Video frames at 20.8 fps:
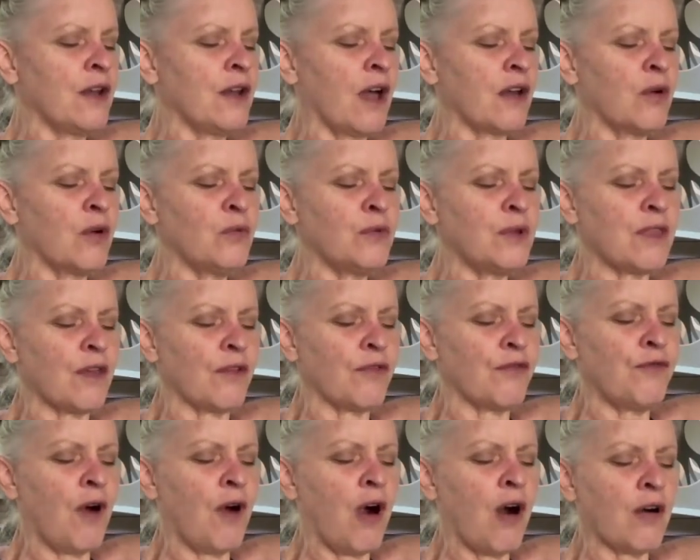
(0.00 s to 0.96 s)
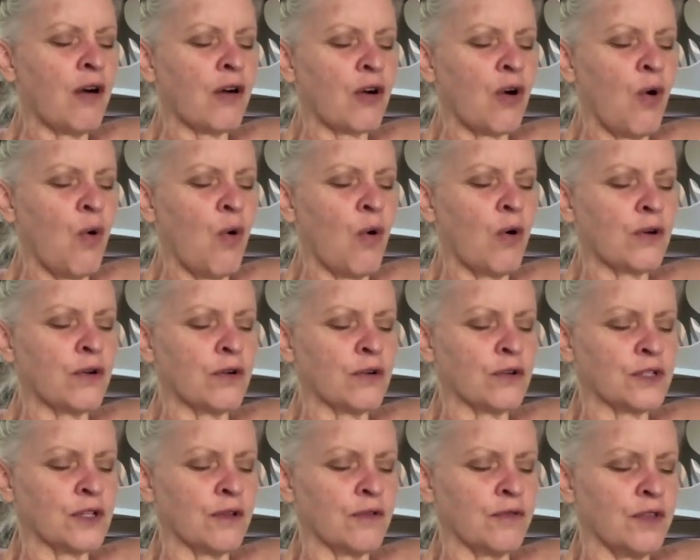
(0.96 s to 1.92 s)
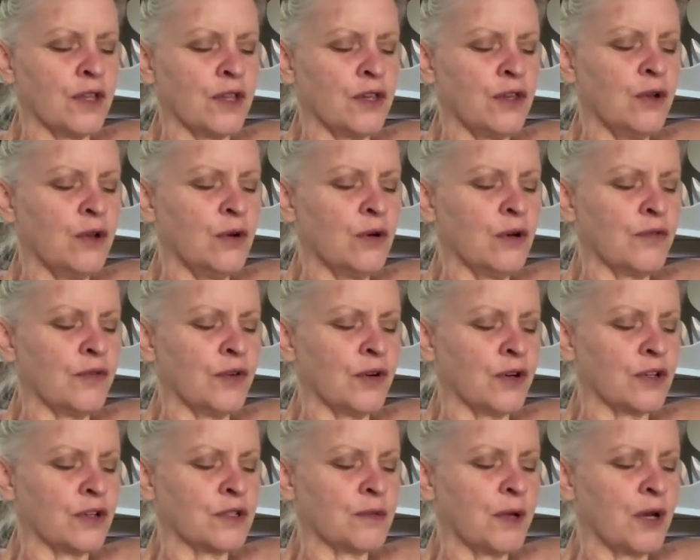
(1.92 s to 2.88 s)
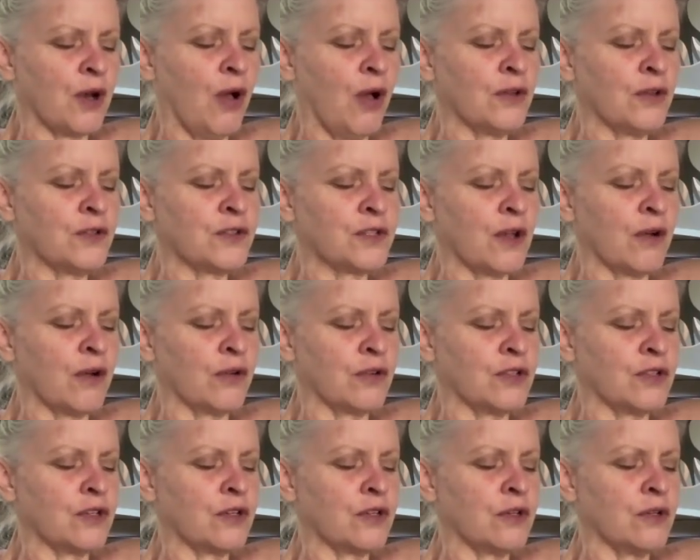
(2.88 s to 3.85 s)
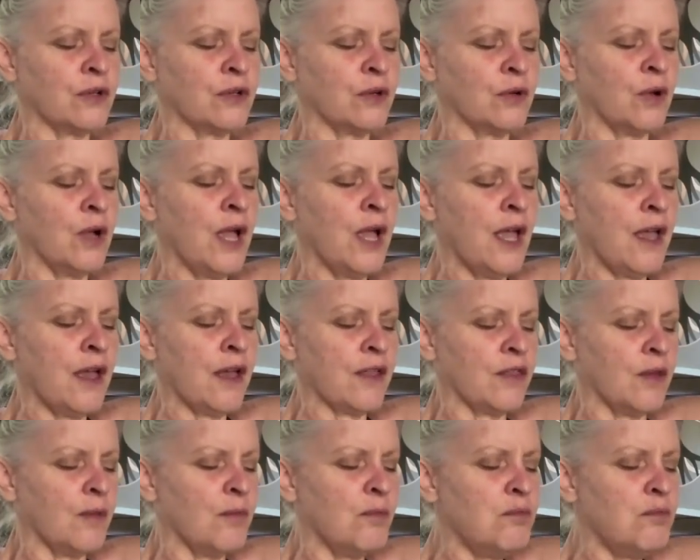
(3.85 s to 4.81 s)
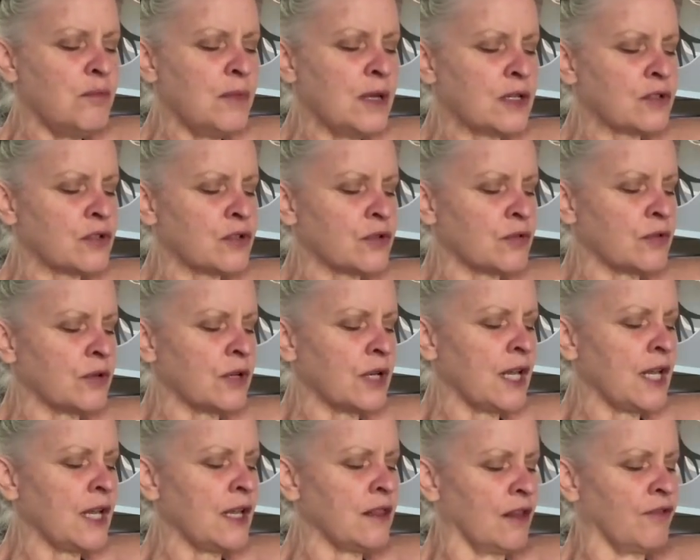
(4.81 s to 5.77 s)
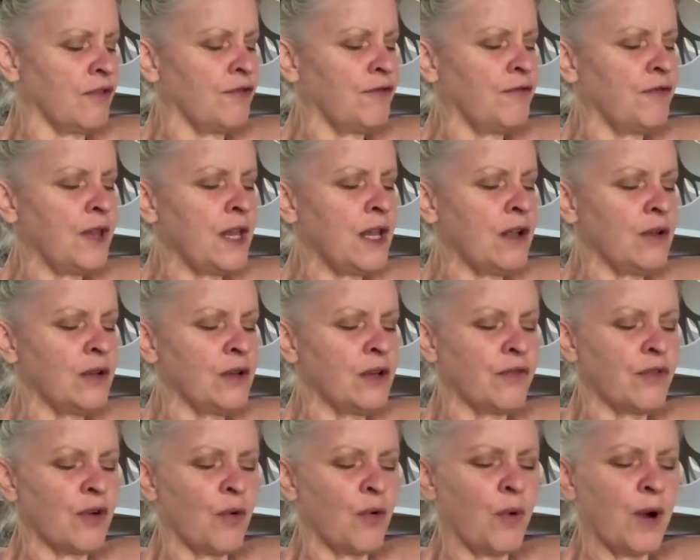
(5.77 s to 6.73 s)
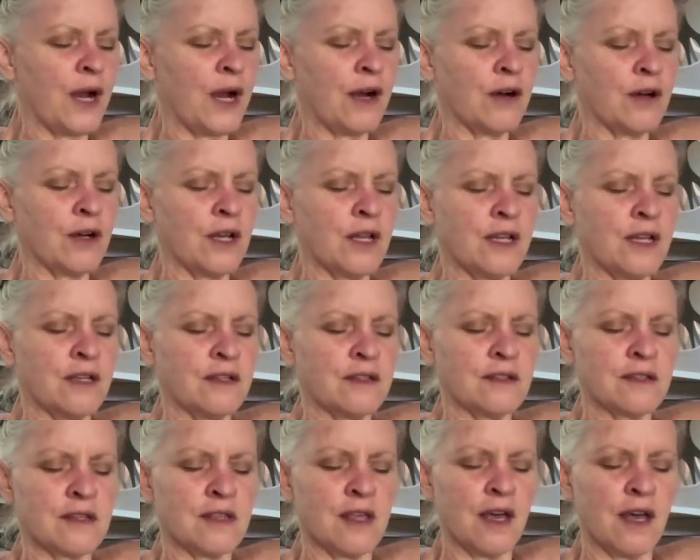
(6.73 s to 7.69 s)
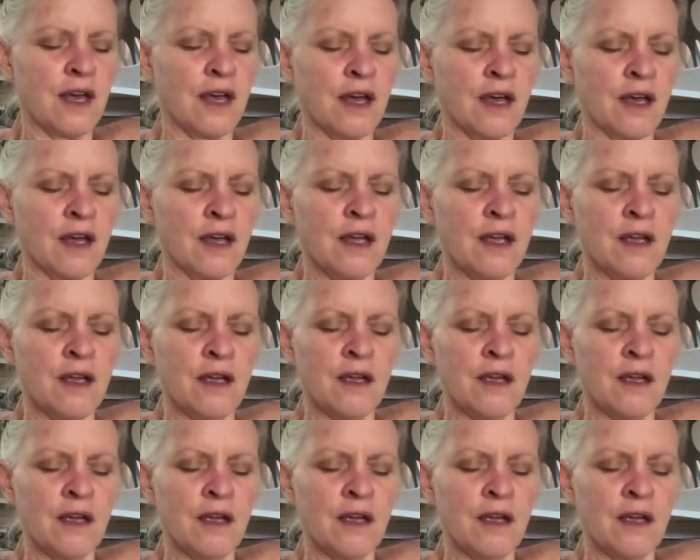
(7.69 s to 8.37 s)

not only the far corners of the universe, but also to the mystery, the field of awareness, the